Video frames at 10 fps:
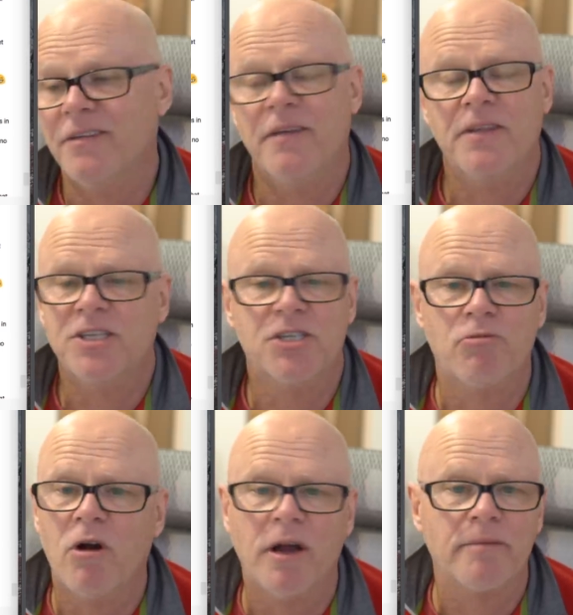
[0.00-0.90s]
And this is
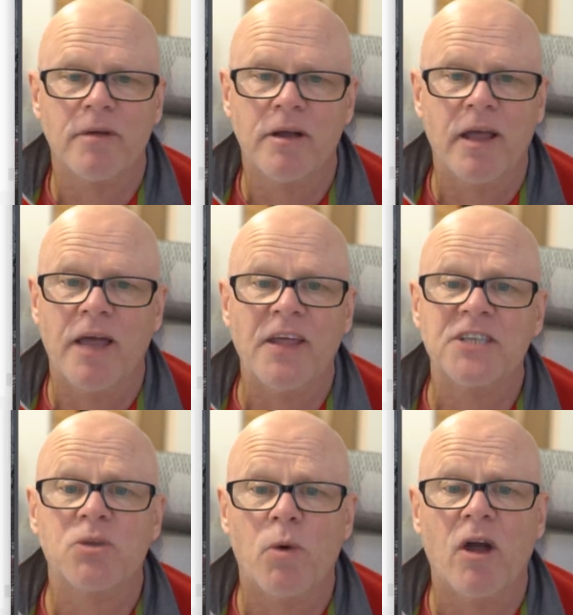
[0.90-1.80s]
right. And
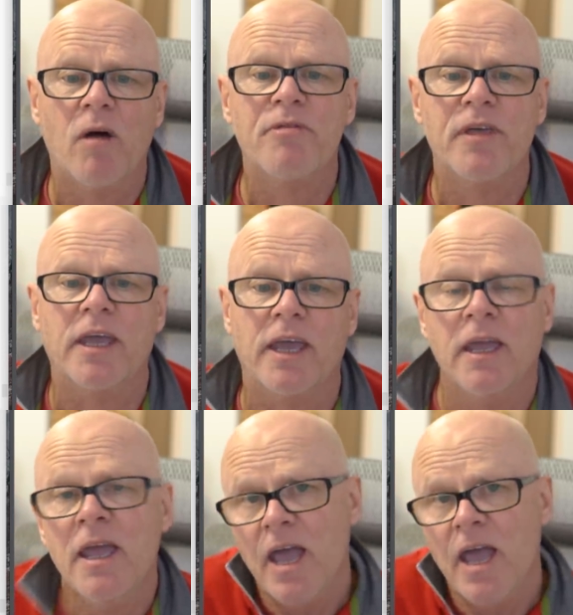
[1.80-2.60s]
that's the way I'm thinking.